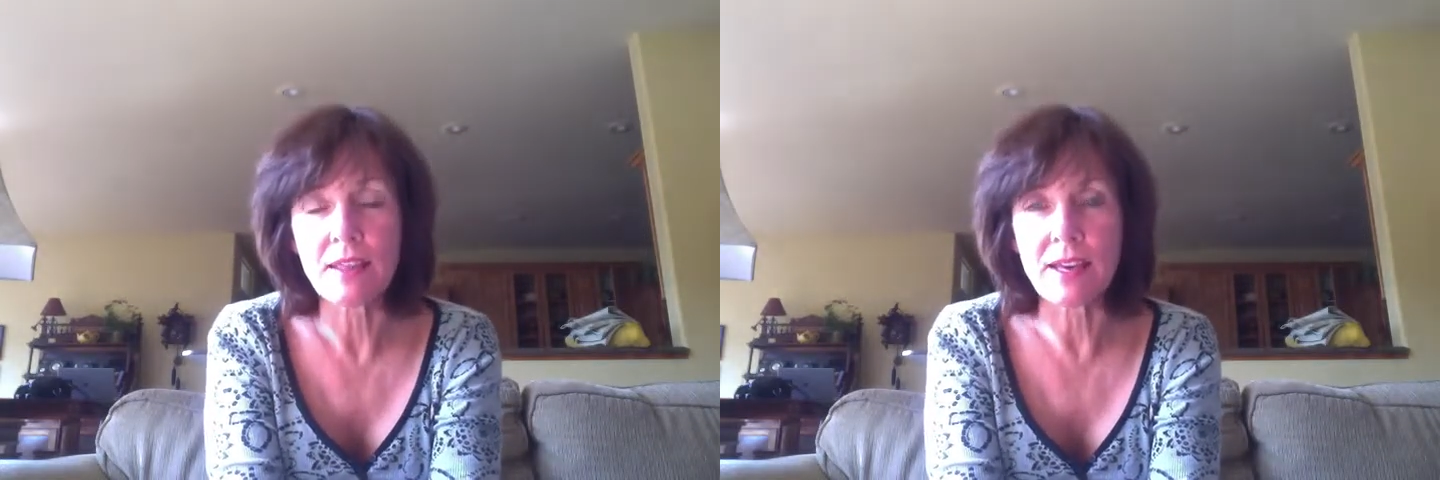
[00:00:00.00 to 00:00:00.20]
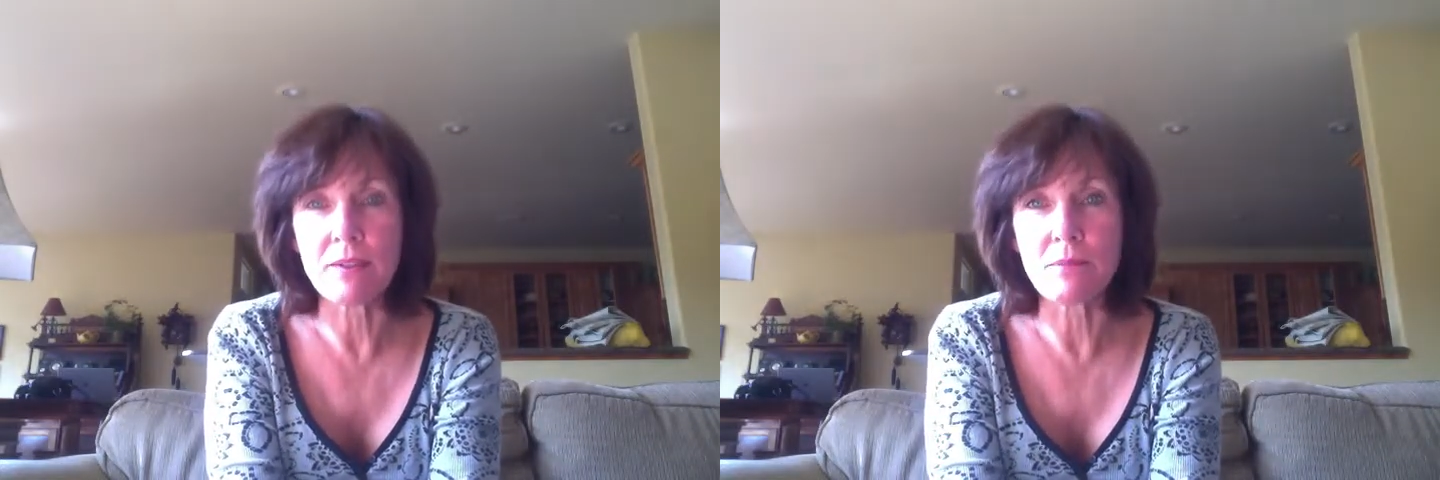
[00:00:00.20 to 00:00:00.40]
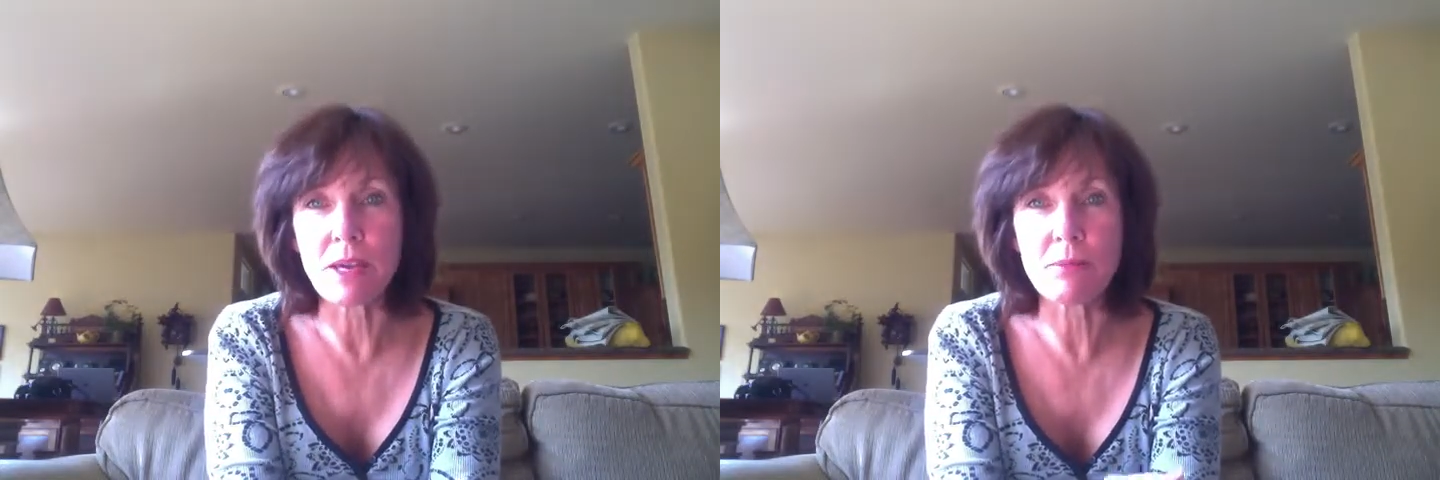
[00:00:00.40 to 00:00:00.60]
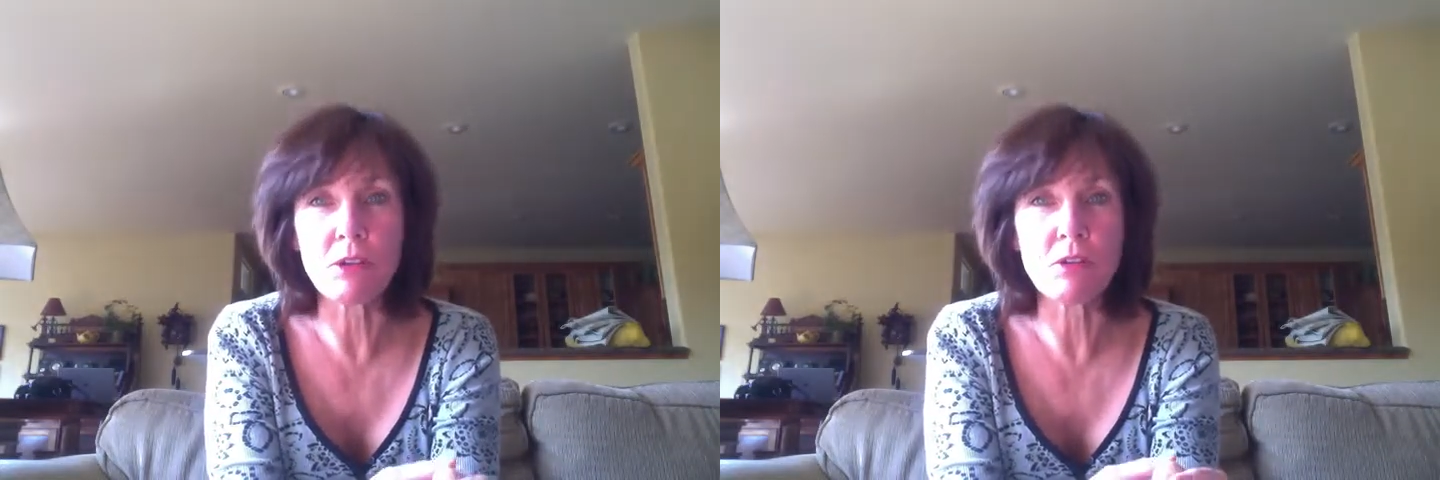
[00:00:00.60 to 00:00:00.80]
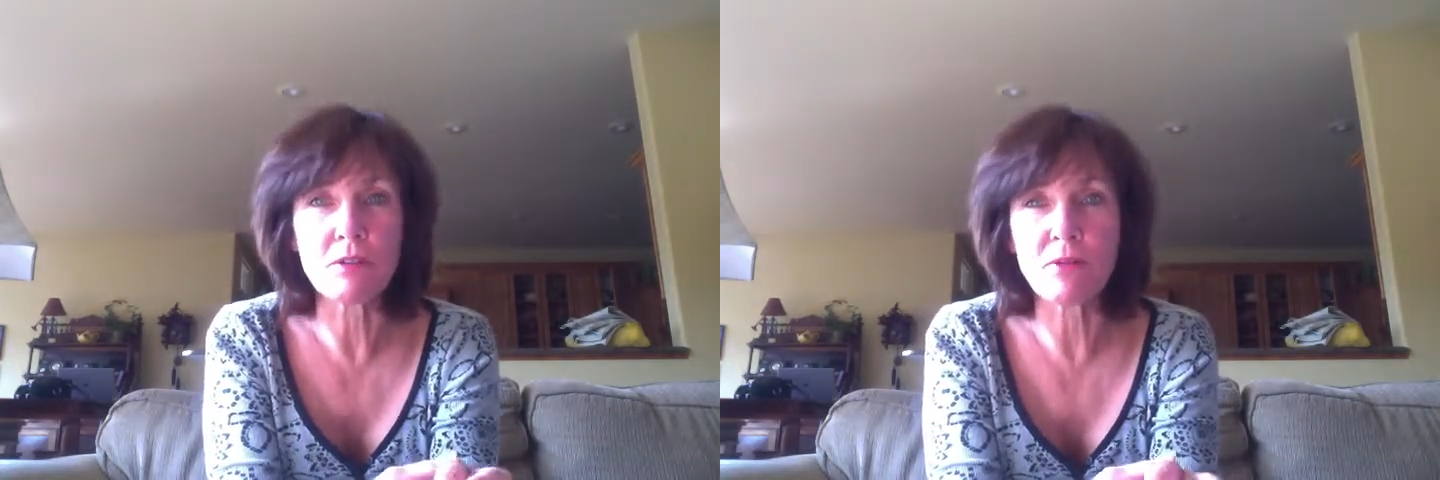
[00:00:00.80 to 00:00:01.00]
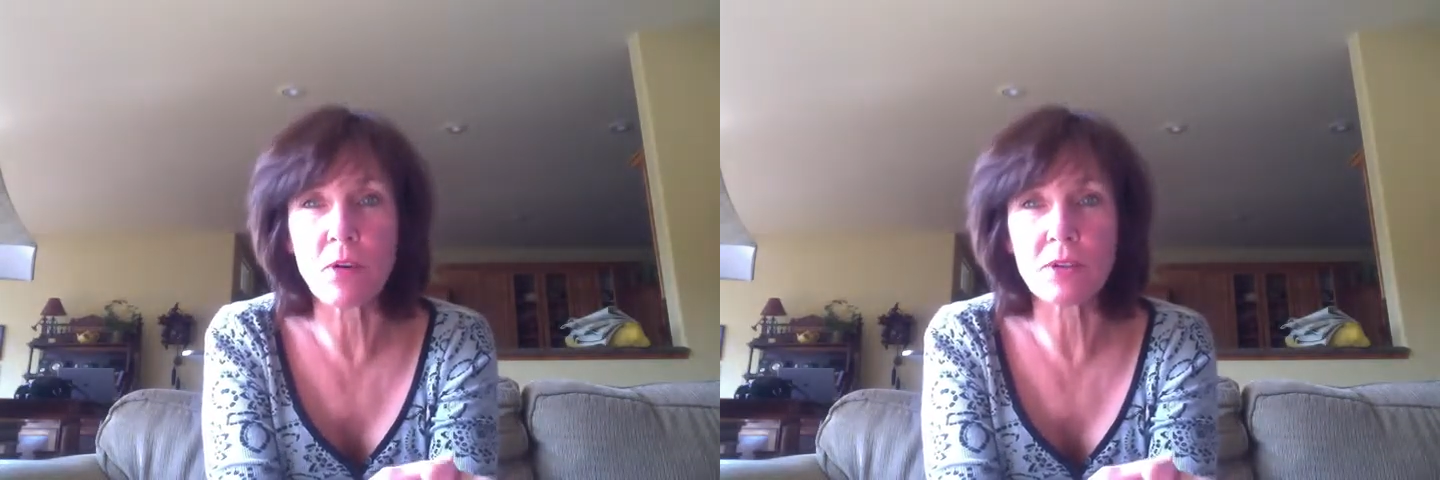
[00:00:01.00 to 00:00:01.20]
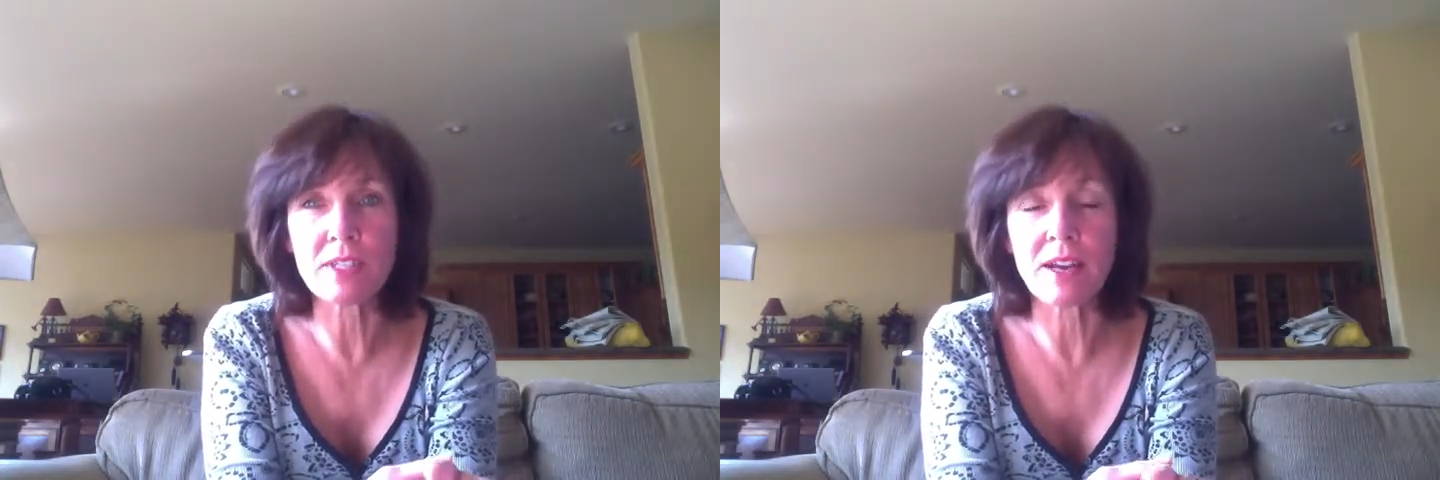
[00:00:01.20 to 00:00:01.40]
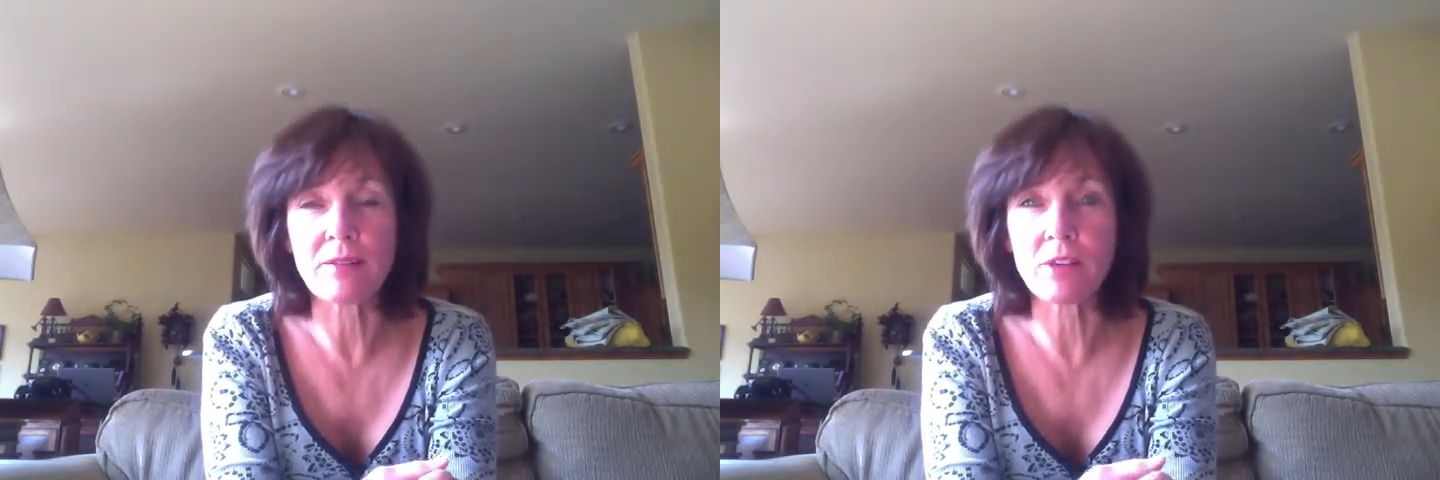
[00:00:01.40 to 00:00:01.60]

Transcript: then maybe you can focus on